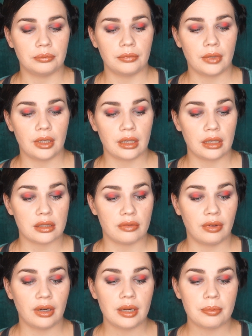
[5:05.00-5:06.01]
It's
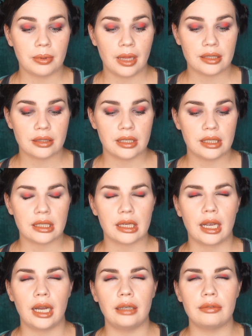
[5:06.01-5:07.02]
very pleasant. It
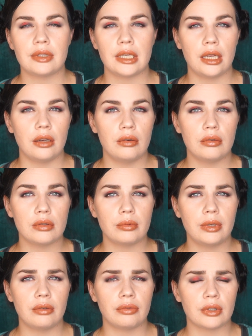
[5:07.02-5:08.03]
kind of tingles
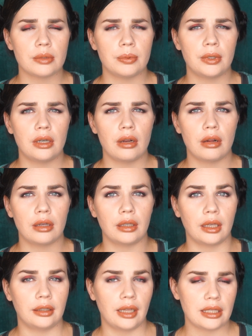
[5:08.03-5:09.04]
when you first put it on,
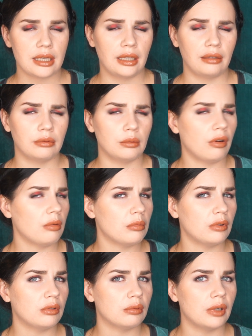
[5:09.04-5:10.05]
and that's kind of
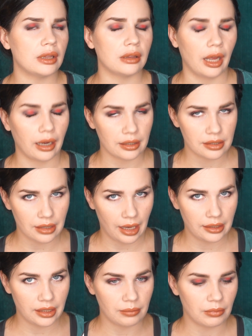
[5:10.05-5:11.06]
normal with like a
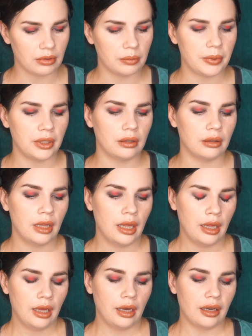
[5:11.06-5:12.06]
slight chemical peel.
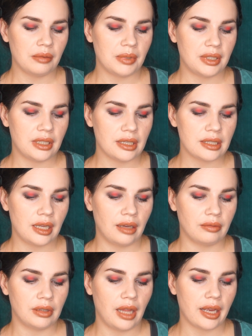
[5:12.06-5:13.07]
It does
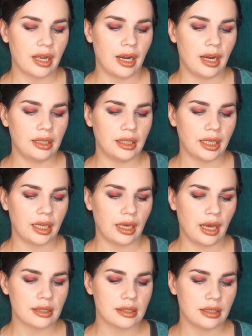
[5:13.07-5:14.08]
have glycolic
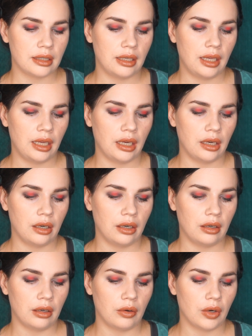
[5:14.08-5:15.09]
acid in
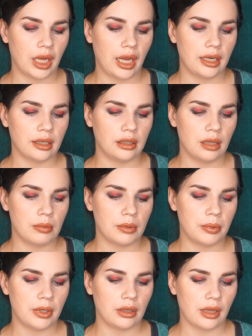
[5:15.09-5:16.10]
here, organic lemon
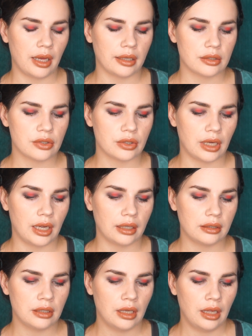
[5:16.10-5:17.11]
peel
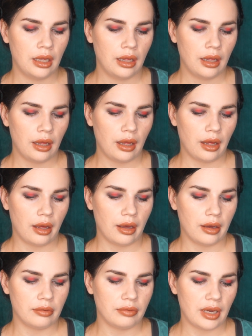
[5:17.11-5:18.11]
extract,
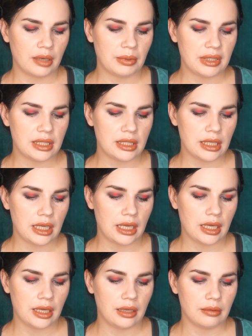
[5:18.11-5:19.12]
vitamin
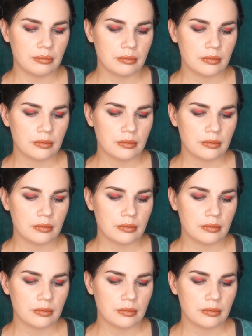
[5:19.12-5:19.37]
C,